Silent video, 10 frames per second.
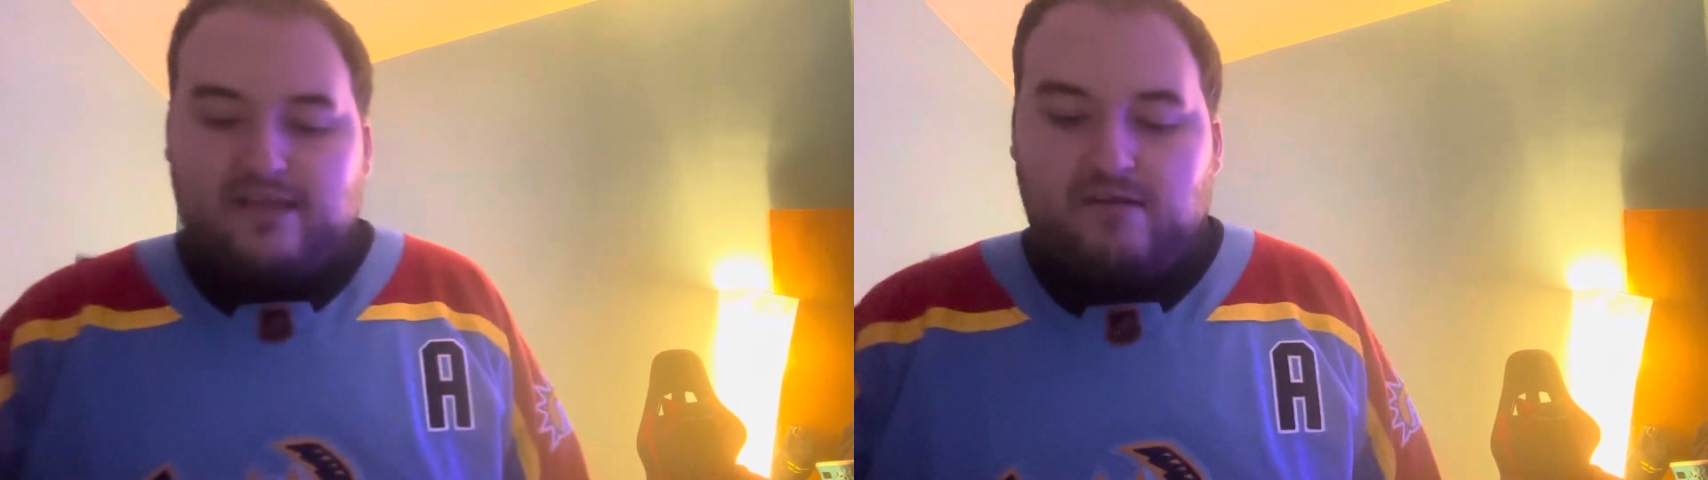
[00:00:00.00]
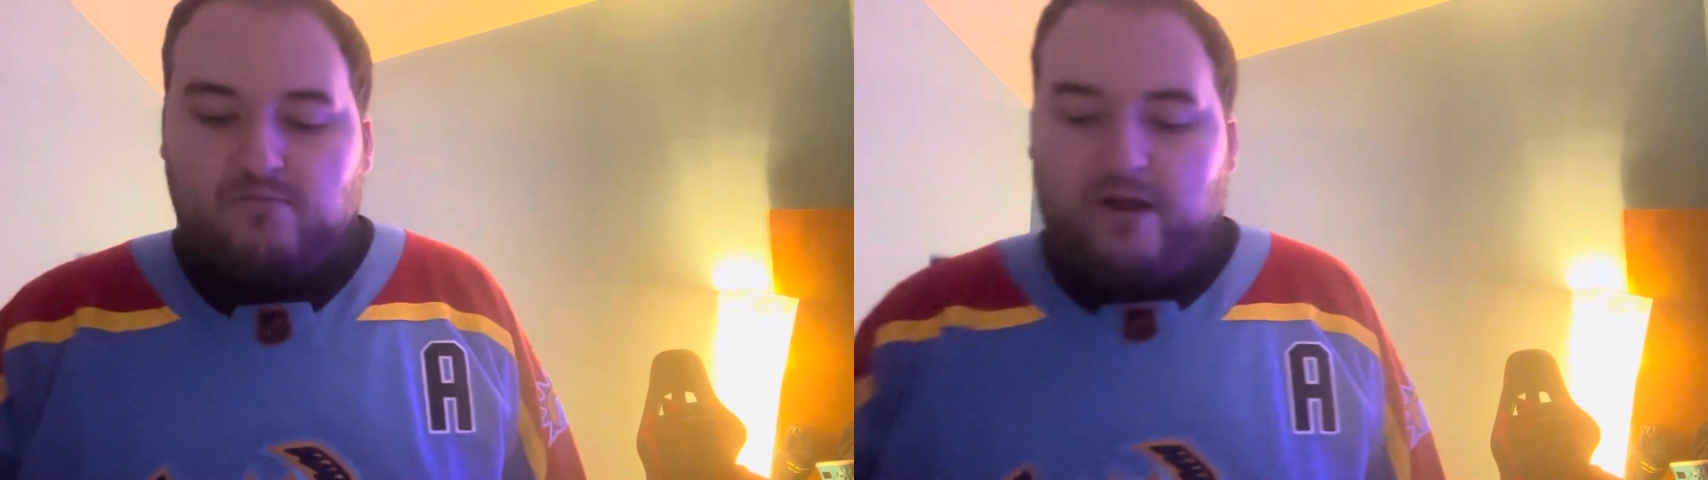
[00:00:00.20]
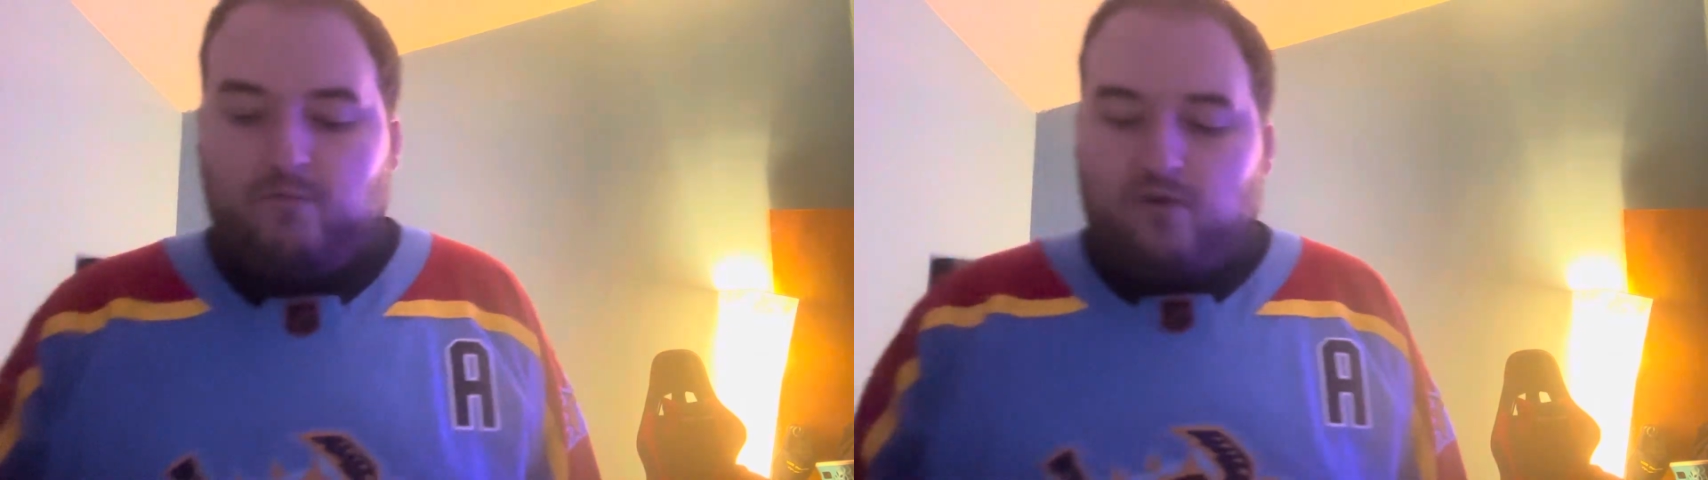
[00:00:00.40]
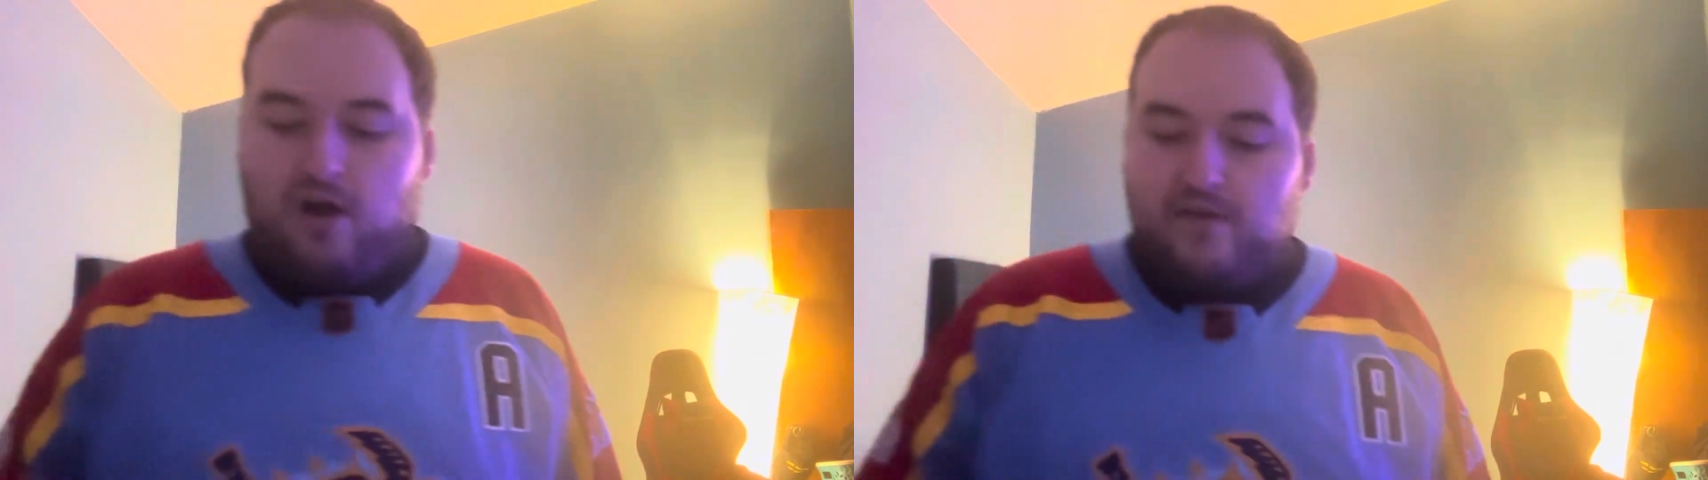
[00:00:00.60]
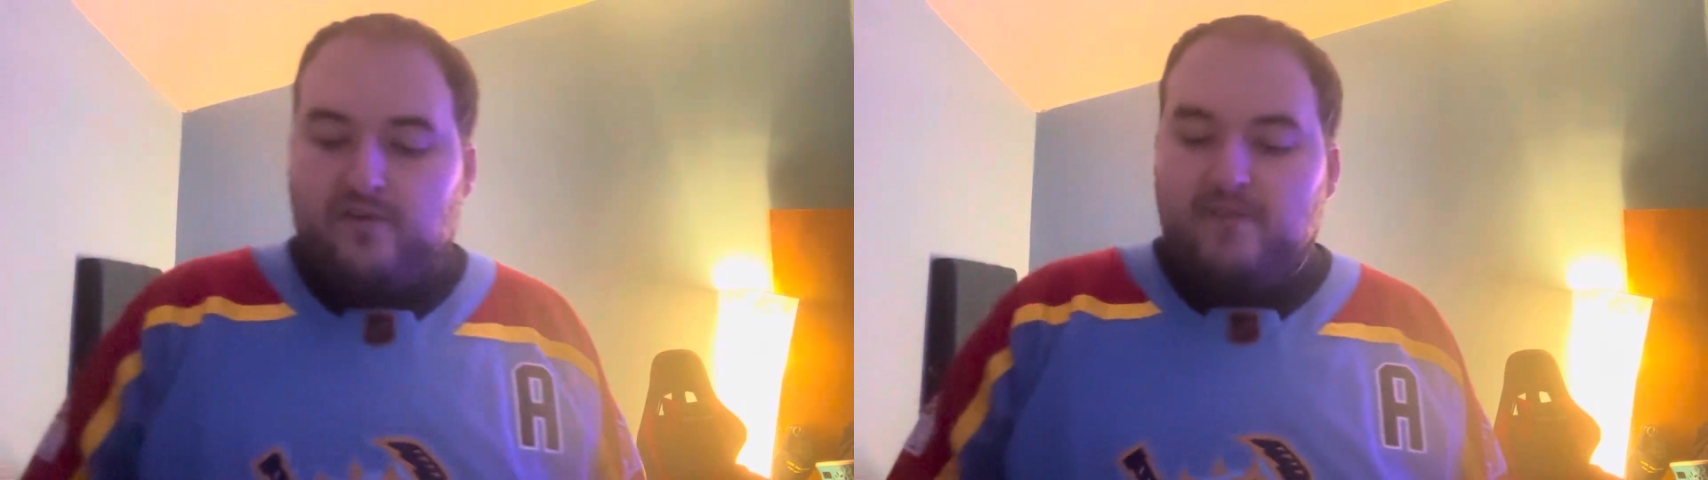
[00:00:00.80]
that went
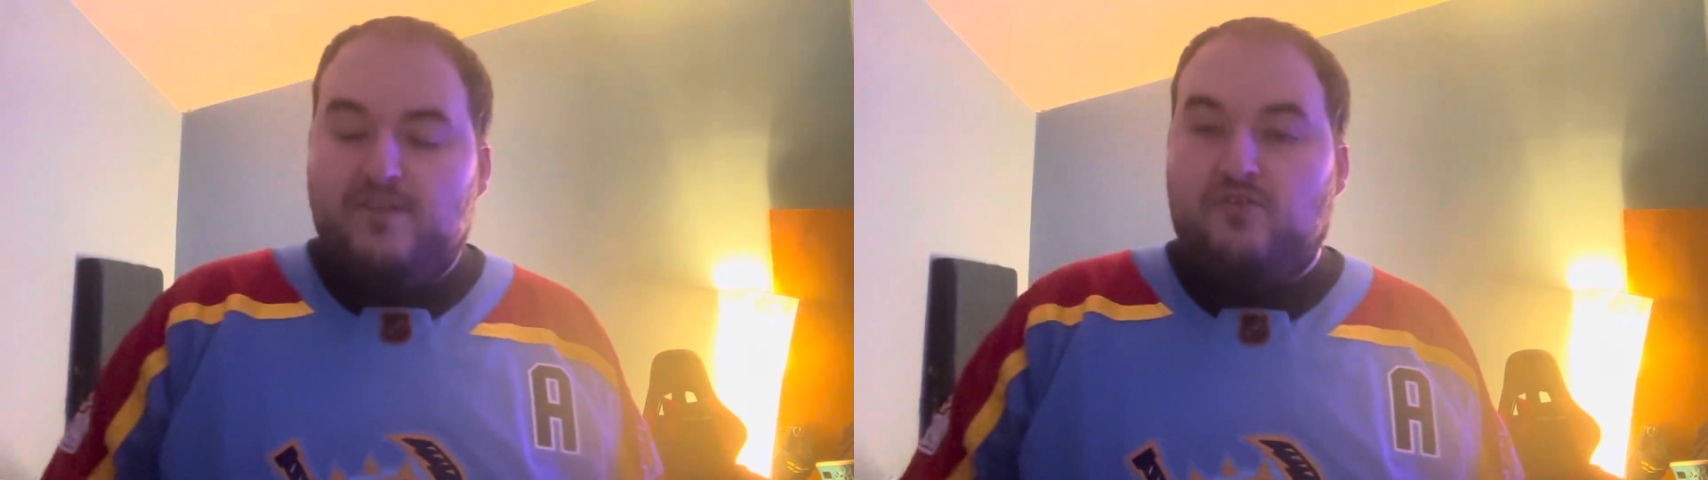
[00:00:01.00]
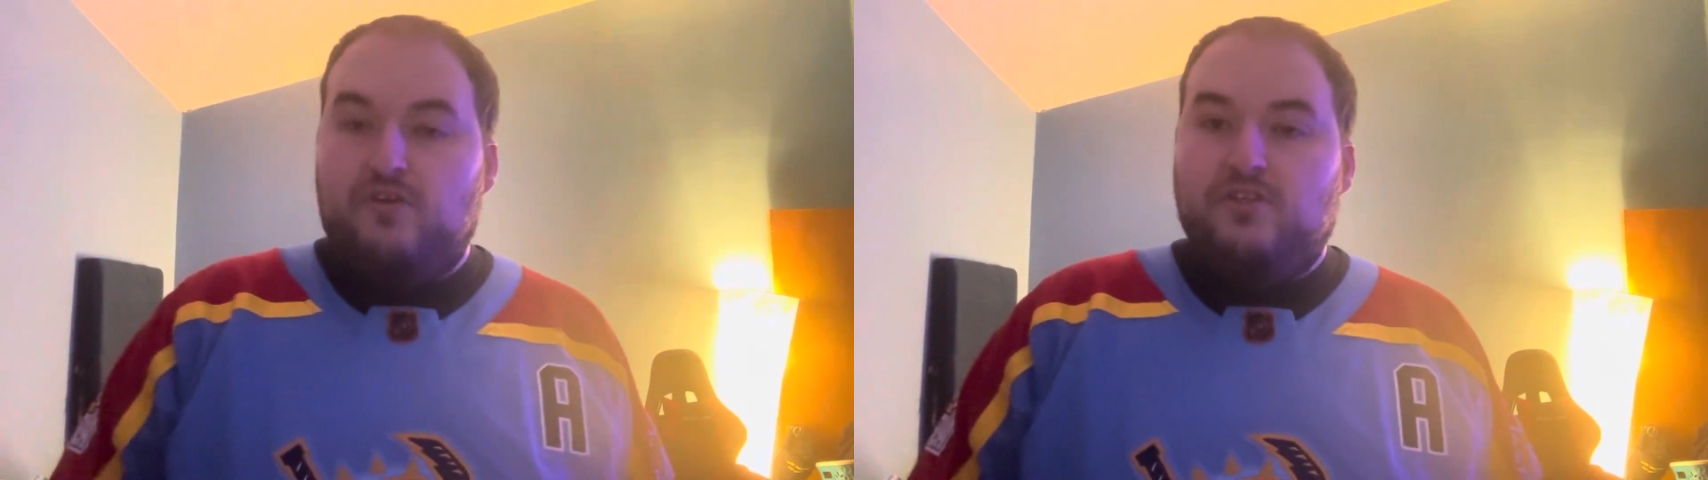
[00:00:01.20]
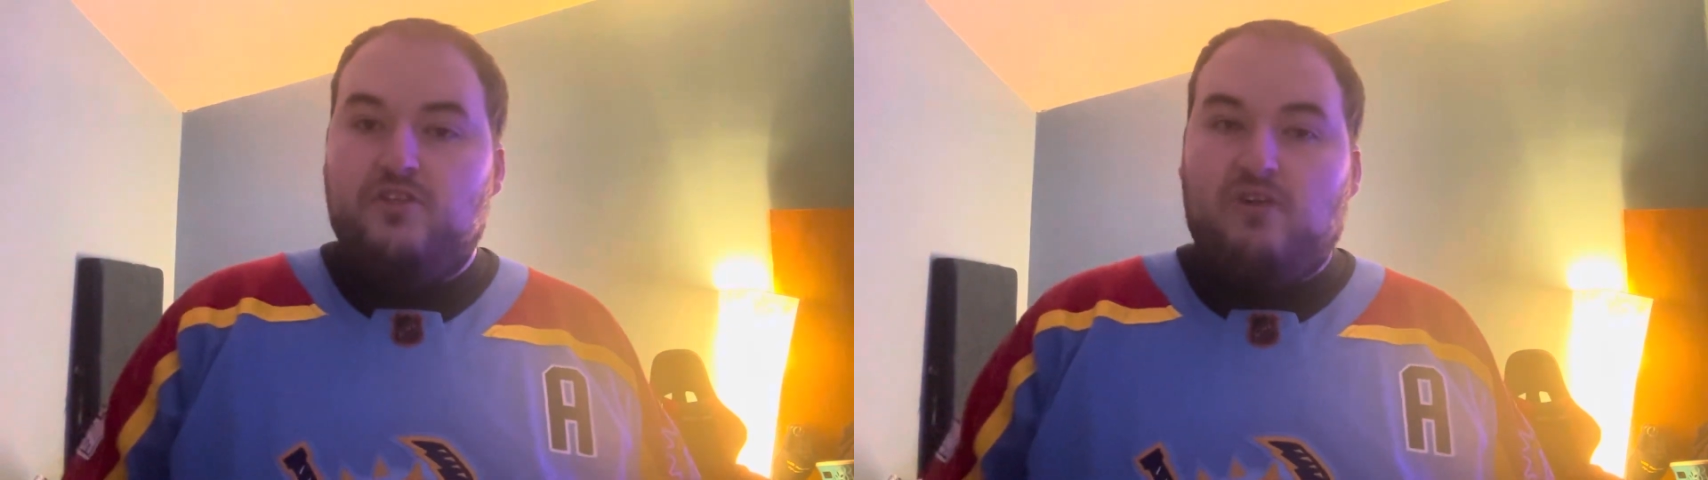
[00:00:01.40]
wrong for them is Tristan